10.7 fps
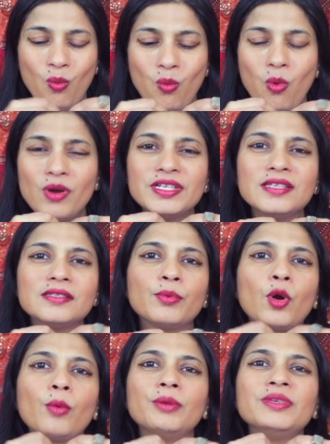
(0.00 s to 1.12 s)
what is the
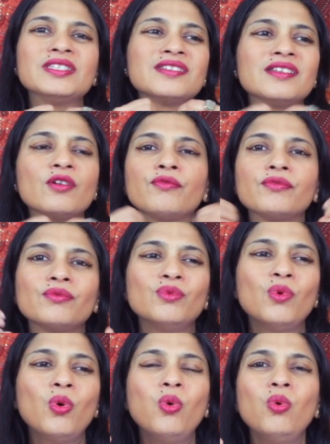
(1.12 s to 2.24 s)
problem instead of
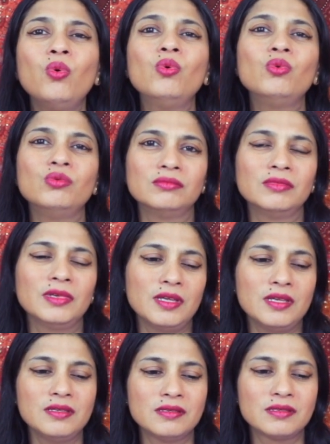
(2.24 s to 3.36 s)
who
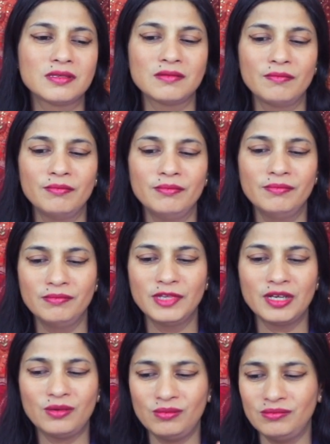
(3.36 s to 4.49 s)
is,
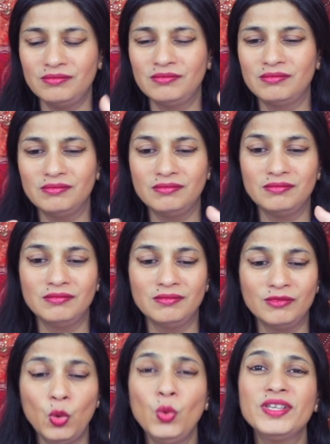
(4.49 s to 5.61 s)
you know,
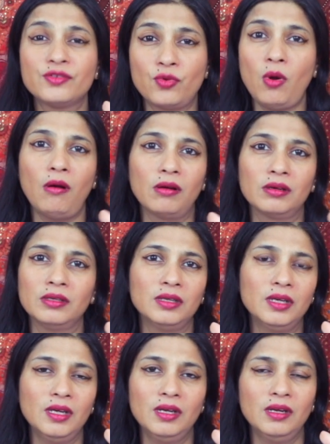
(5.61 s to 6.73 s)
who is wrong.
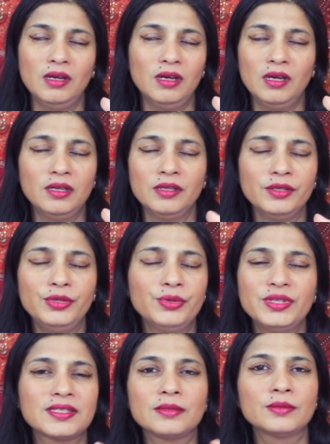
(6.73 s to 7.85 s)

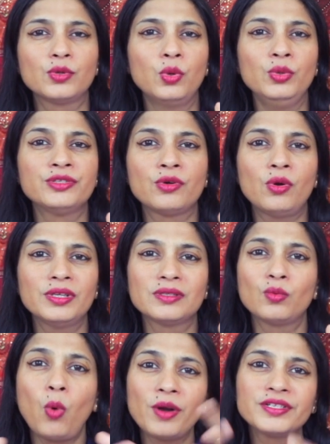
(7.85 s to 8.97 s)
Don't discuss who is wrong, is
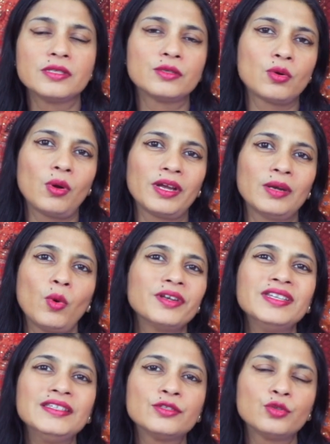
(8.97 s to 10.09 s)
what is wrong and what
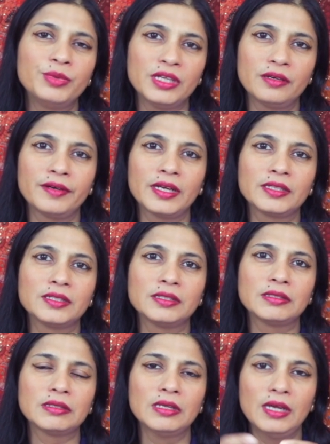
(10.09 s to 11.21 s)
needs to be
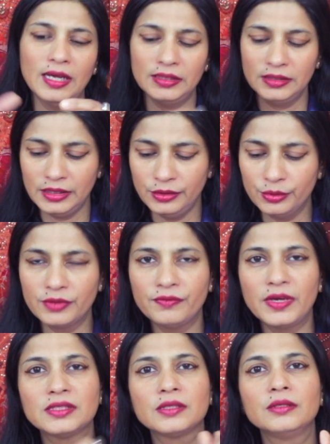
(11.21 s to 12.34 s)
corrected. And then you can
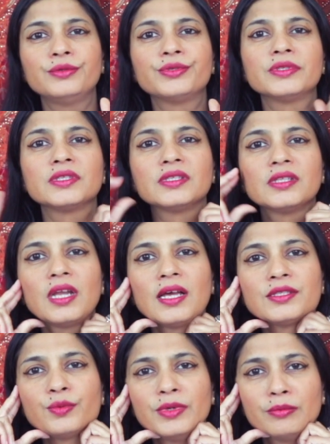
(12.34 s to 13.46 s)
find solutions in the
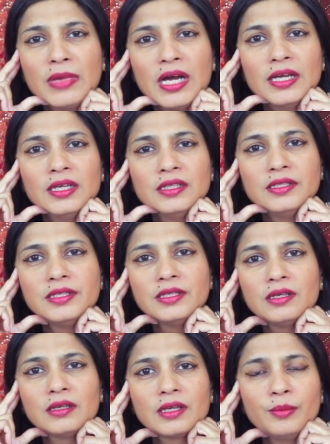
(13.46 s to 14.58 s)
last week, my
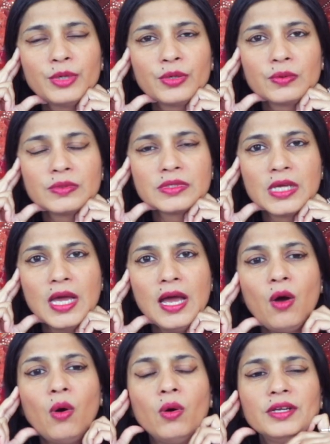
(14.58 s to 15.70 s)
dear Capricorns.
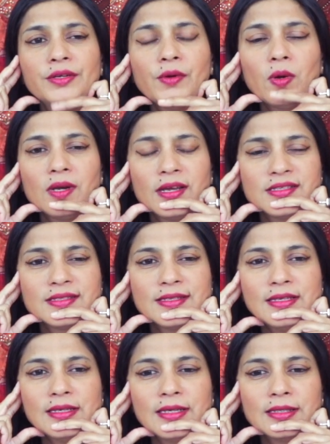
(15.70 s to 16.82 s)
All in all, I
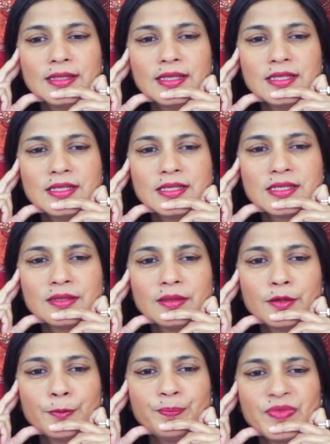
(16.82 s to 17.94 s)
see that it is
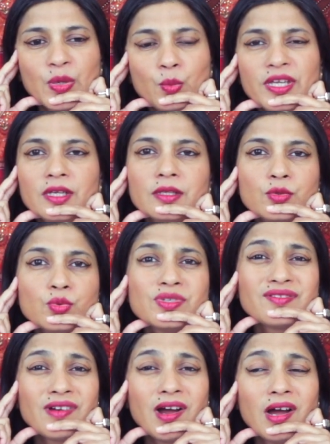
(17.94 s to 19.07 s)
a week to
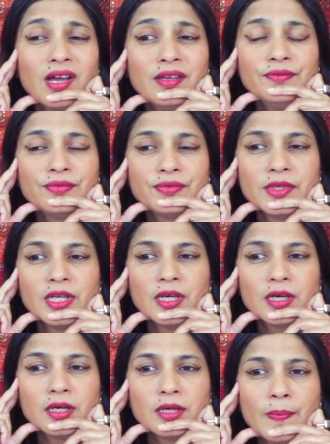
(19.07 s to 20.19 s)
strive.
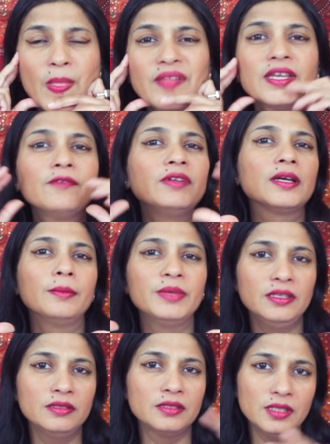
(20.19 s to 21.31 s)
Nothing will come
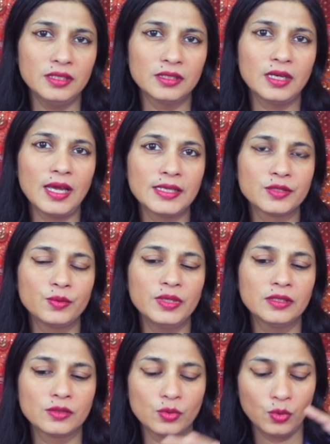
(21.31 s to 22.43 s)
easy in the last
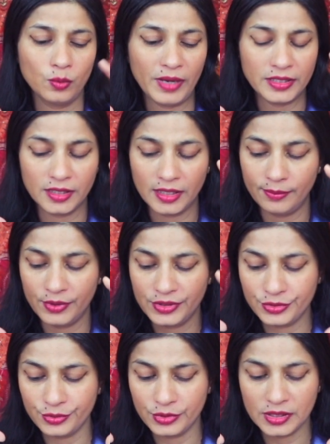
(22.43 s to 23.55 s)
week. So, my dear Capri
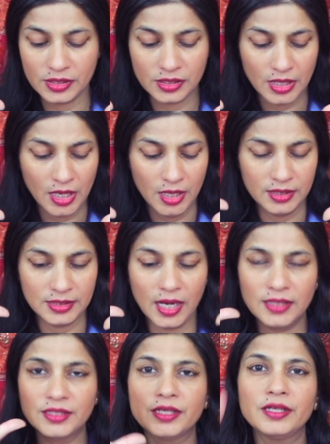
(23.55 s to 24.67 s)
students,
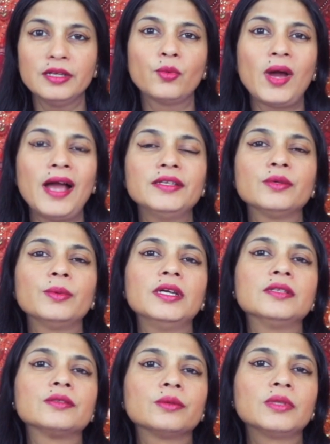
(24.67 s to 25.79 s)
start studying right
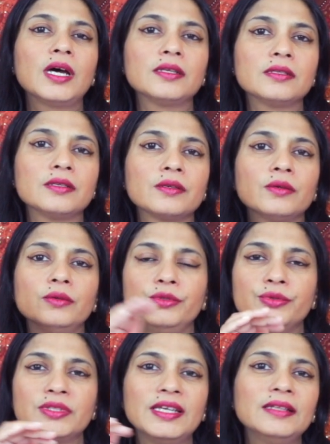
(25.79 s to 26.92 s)
away so that, you know,
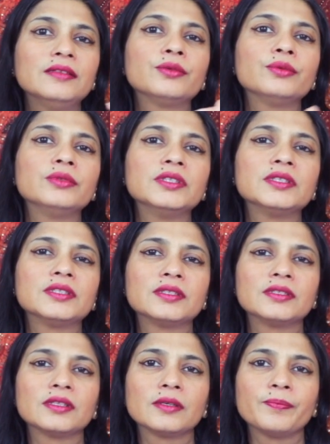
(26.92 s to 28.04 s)
you sail through this